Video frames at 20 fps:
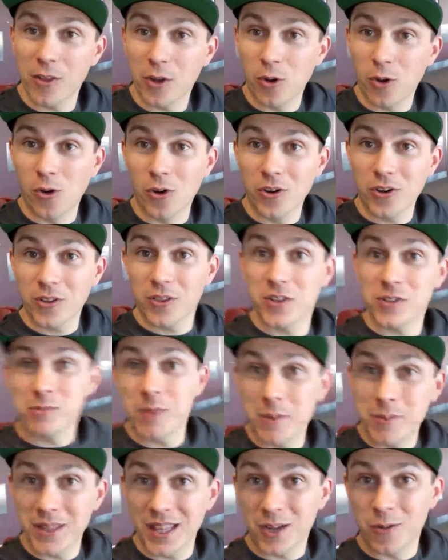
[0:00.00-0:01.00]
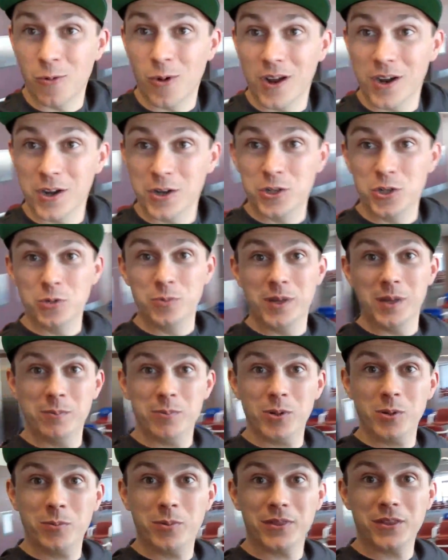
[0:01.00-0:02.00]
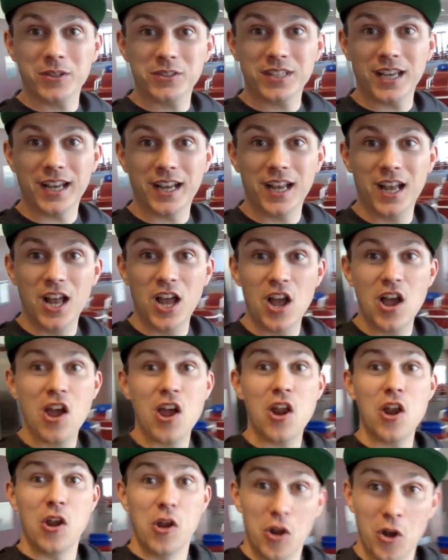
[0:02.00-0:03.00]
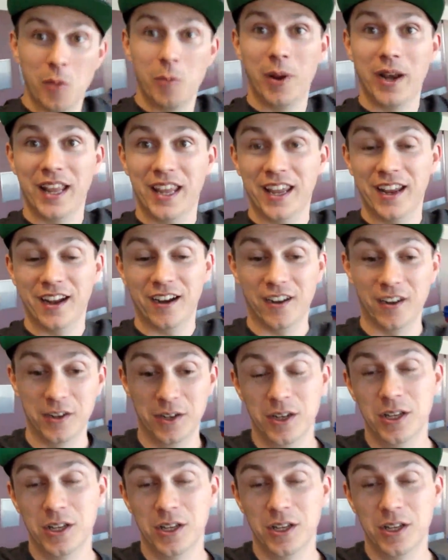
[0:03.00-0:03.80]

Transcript: the corner, there's maybe like one or two people, but there's like nobody here.